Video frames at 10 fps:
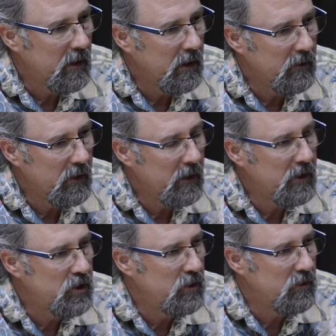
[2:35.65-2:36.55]
that
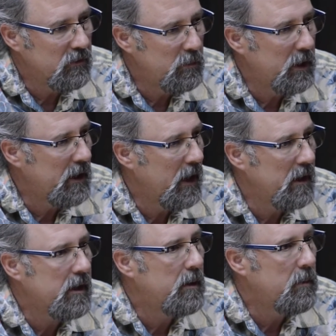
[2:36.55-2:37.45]
lets you just pick out
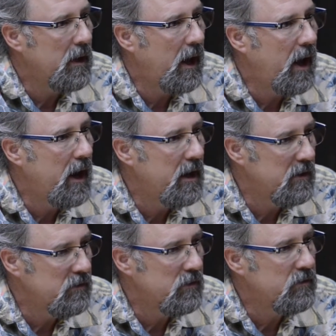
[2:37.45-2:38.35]
a couple of
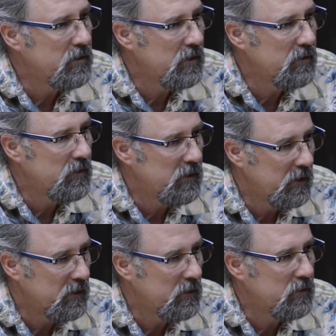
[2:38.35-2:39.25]
ions and search for
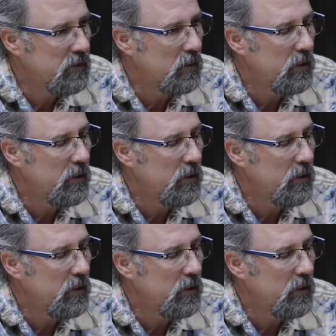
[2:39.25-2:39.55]
those